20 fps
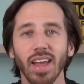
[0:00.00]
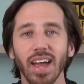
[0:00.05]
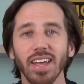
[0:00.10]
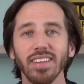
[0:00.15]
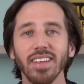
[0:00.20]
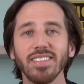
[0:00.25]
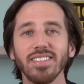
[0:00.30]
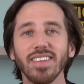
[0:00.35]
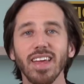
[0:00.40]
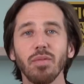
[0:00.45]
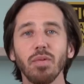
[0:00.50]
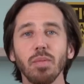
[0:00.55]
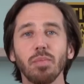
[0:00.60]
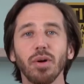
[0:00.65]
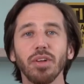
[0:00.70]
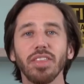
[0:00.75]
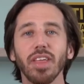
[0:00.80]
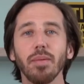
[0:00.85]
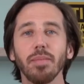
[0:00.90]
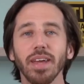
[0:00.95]
And let's say we
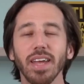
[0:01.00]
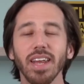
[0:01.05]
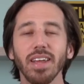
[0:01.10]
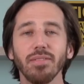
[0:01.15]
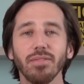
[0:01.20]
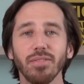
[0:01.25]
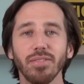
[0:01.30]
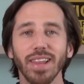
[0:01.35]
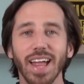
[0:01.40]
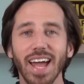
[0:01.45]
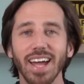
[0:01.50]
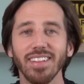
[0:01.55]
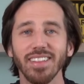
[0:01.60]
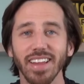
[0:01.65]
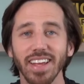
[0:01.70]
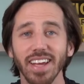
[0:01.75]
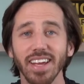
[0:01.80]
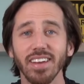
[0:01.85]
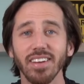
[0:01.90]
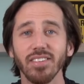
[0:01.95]
put them in a flat
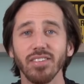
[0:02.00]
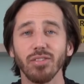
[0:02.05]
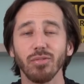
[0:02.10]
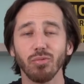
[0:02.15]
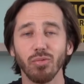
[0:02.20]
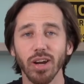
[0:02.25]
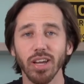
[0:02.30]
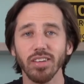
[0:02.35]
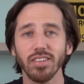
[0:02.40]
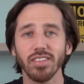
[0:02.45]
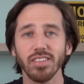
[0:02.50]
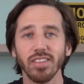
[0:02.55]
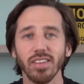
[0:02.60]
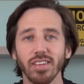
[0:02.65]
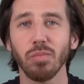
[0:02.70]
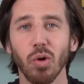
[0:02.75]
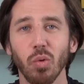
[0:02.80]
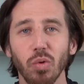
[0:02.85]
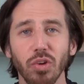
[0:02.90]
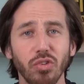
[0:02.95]
land
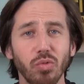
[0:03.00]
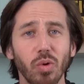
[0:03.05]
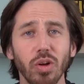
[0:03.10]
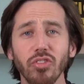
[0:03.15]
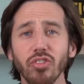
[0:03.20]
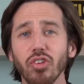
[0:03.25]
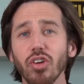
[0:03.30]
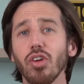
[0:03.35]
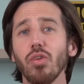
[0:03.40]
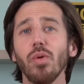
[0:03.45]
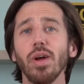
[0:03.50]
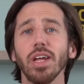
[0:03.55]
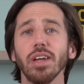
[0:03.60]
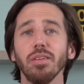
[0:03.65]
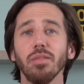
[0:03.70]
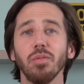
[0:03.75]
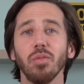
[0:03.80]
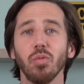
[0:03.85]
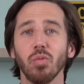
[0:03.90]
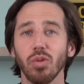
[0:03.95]
race. Which one's gonna
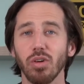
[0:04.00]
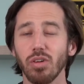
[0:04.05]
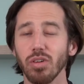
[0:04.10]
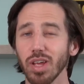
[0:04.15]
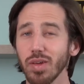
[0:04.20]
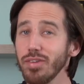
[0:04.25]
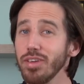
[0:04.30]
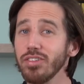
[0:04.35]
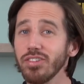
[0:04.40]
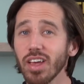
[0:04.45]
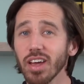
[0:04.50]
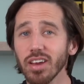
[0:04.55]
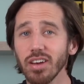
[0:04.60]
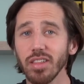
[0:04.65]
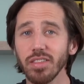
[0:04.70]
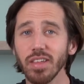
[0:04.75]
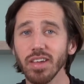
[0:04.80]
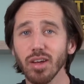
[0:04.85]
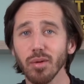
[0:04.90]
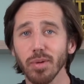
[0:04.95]
win? Well, I'll give you a second
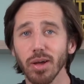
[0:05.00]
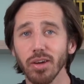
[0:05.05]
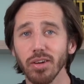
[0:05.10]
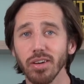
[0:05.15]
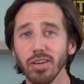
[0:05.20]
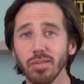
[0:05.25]
to think about